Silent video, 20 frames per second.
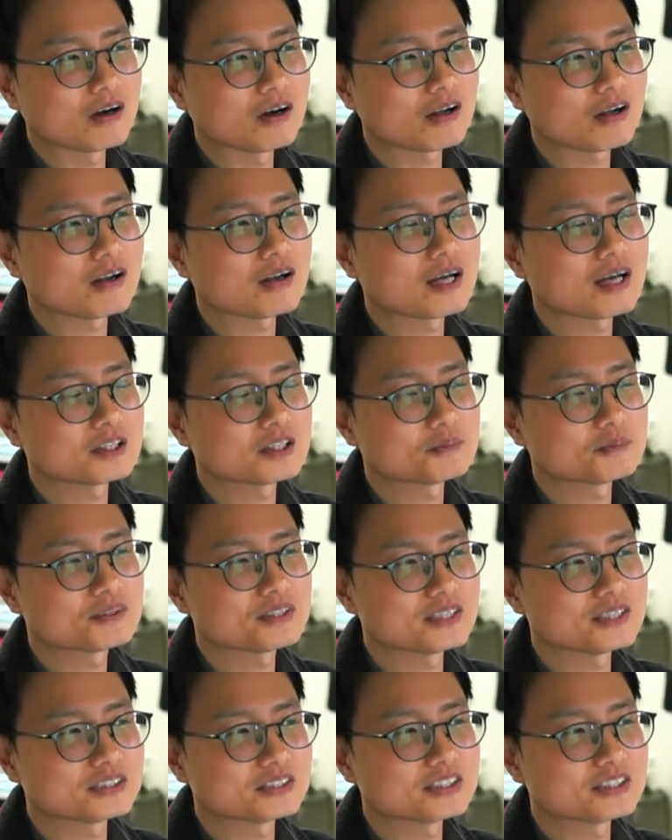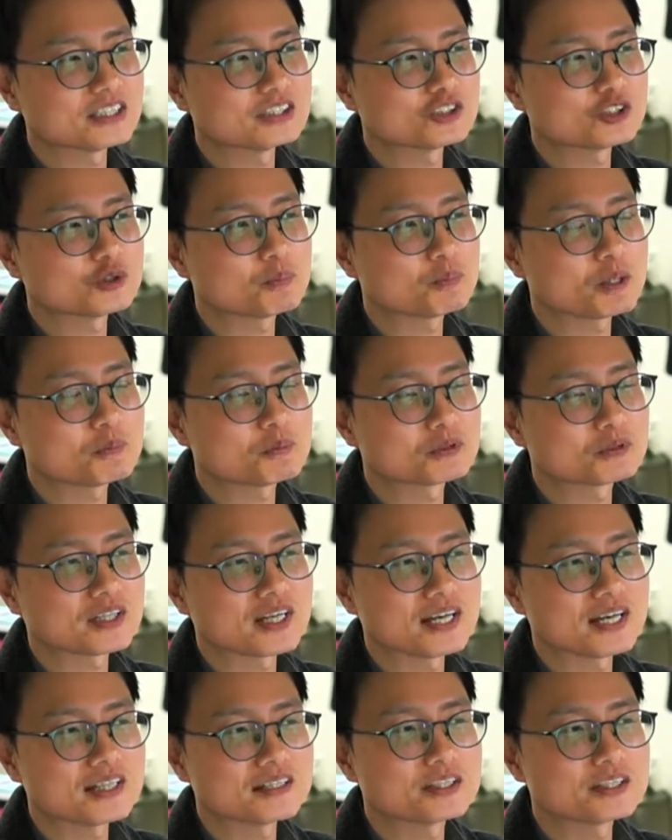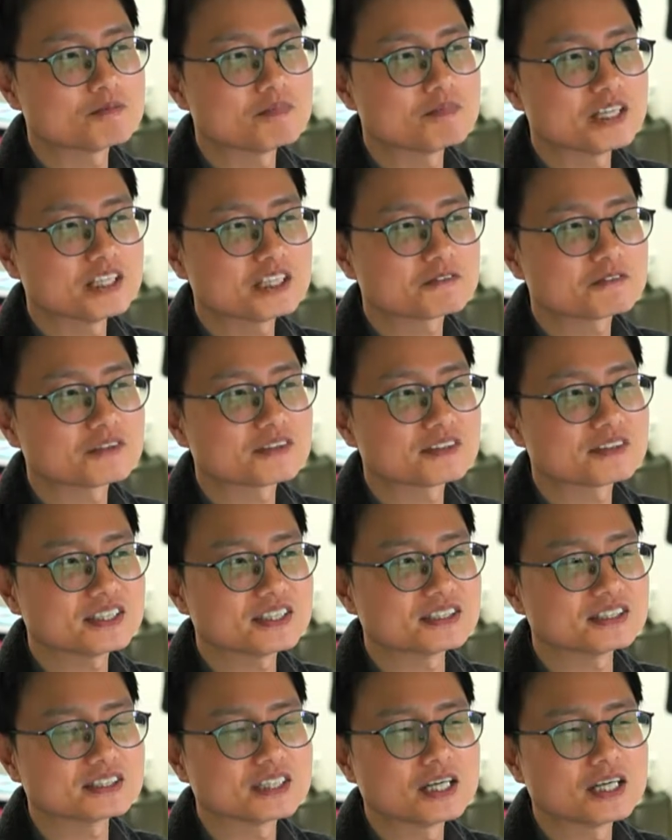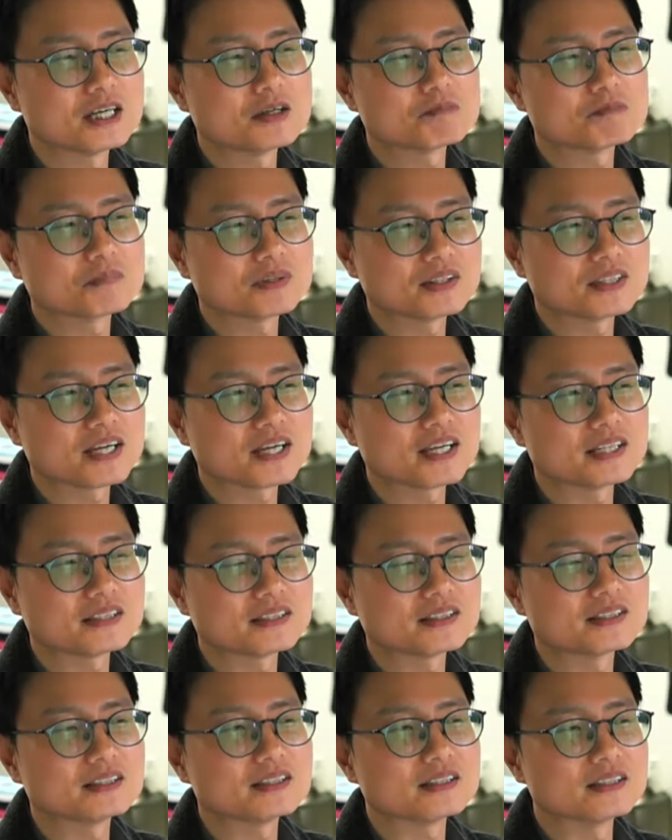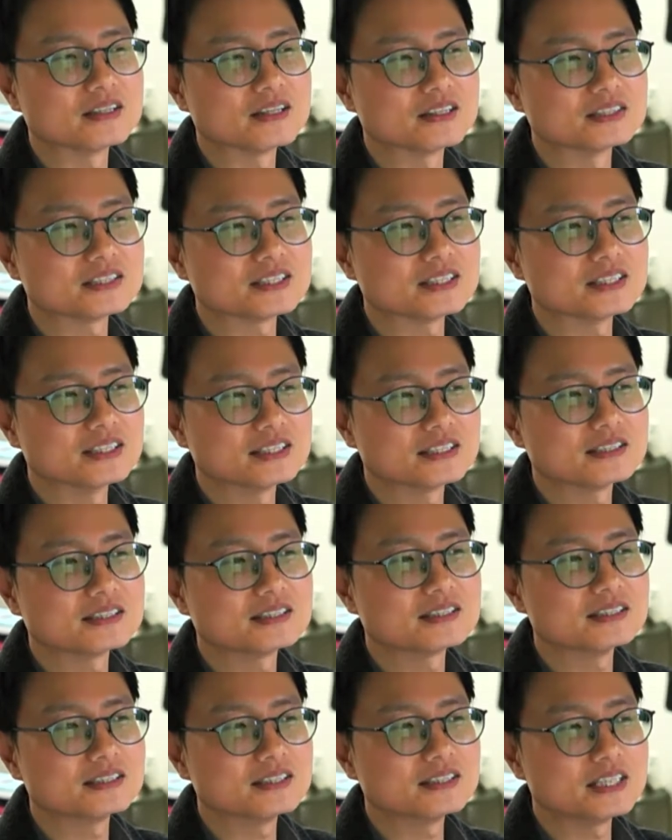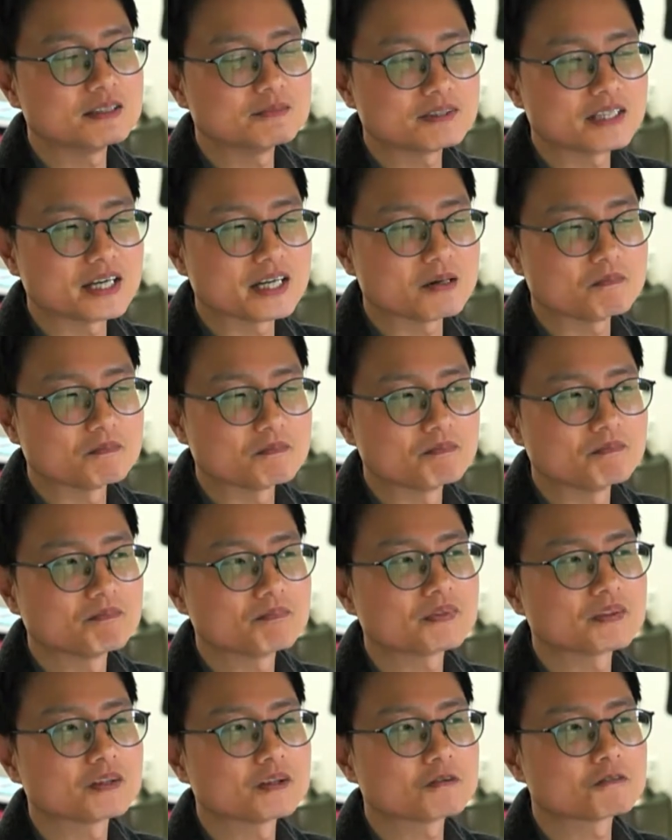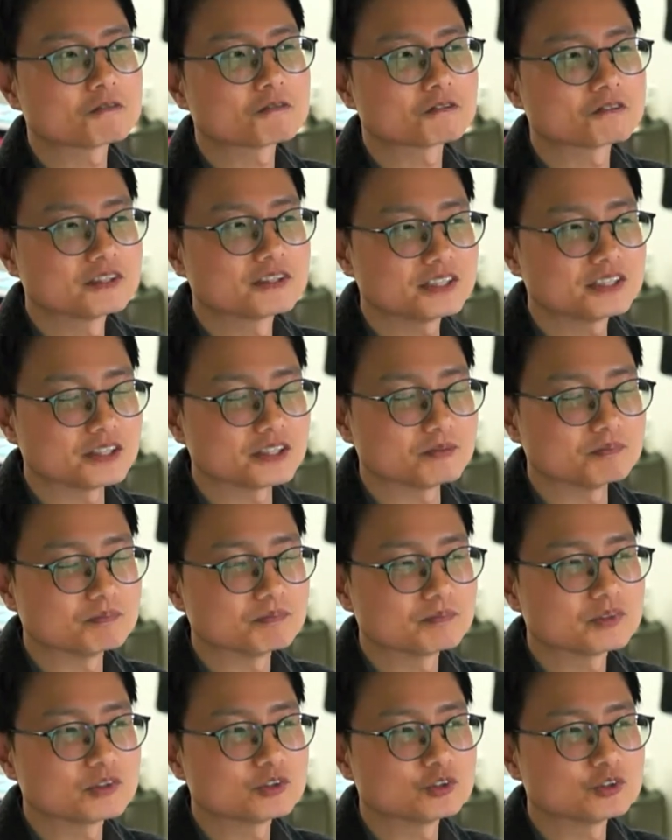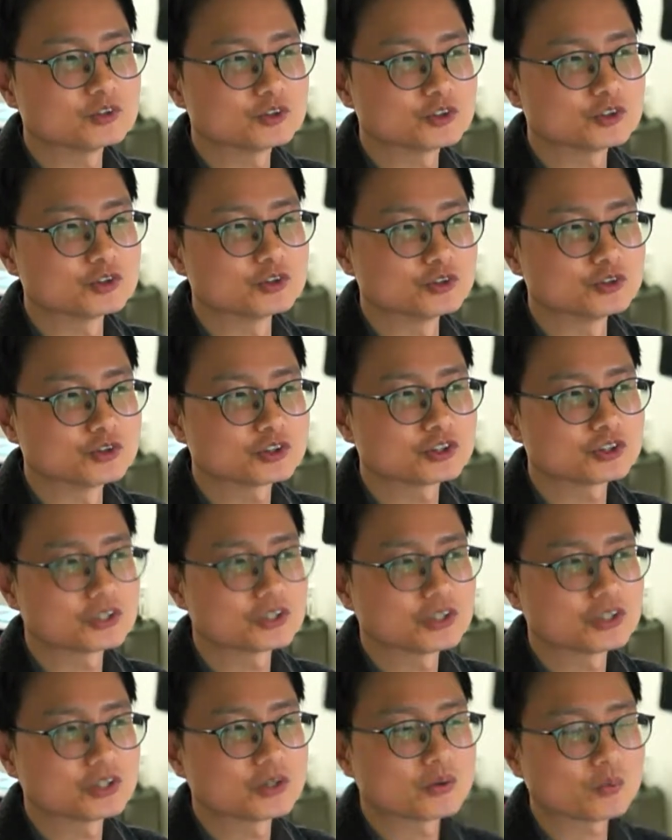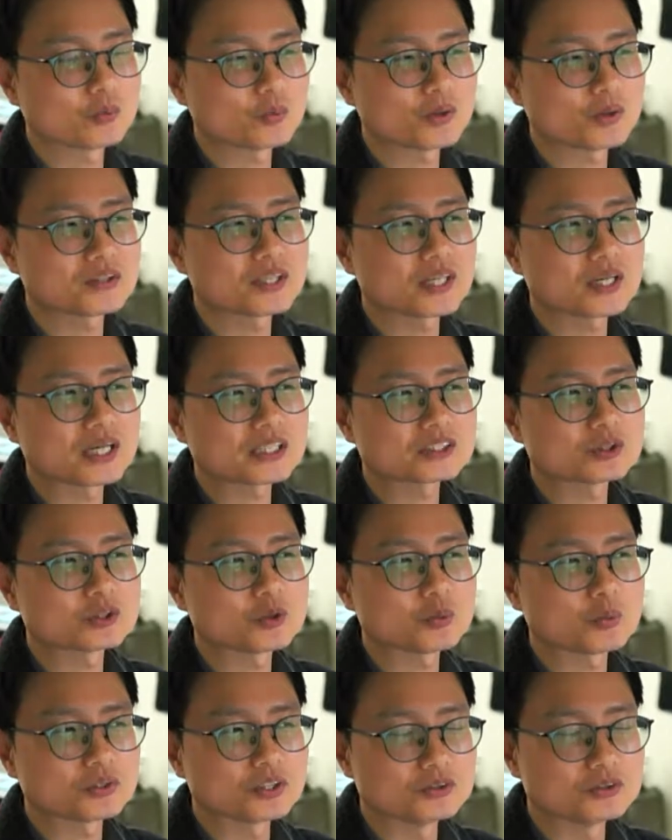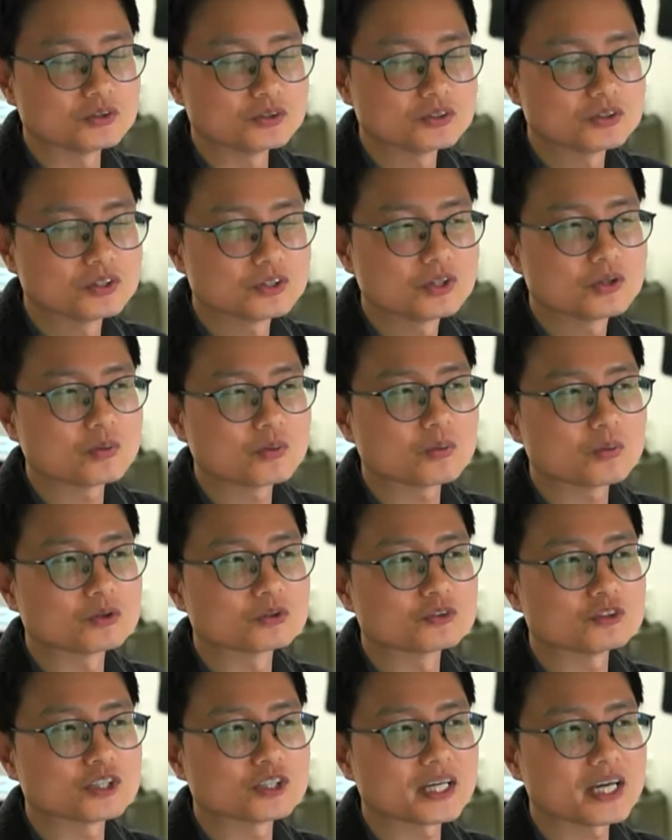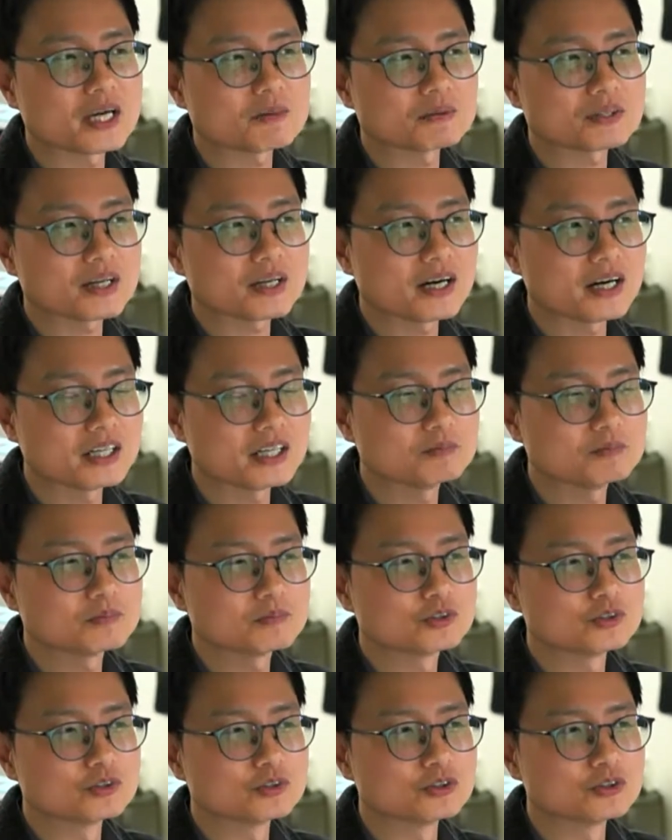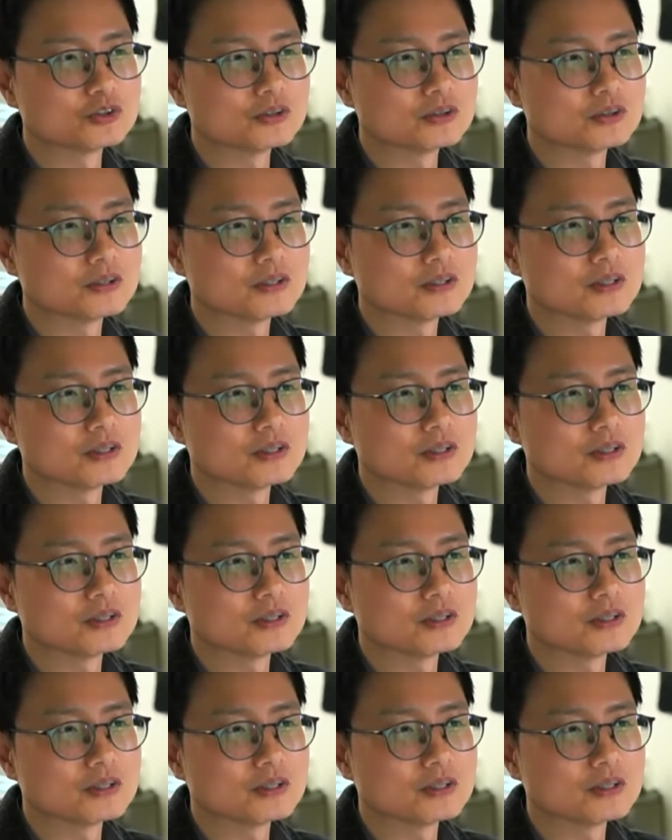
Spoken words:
a lot of things. They should be able to handle many different things. But then does it give them the freedom to choose what they actually want to do? Or do they have time to